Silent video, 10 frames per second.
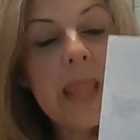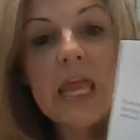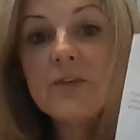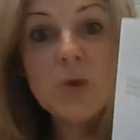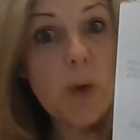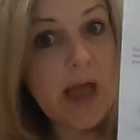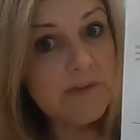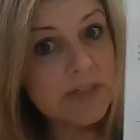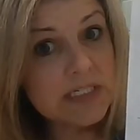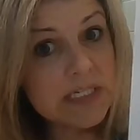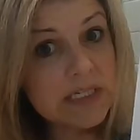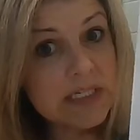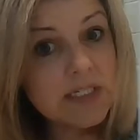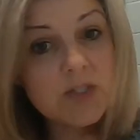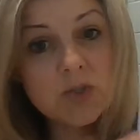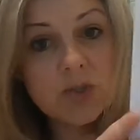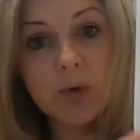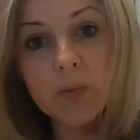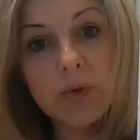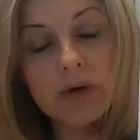If you haven't seen this,
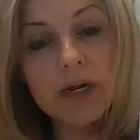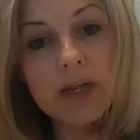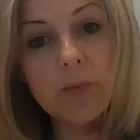don't worry.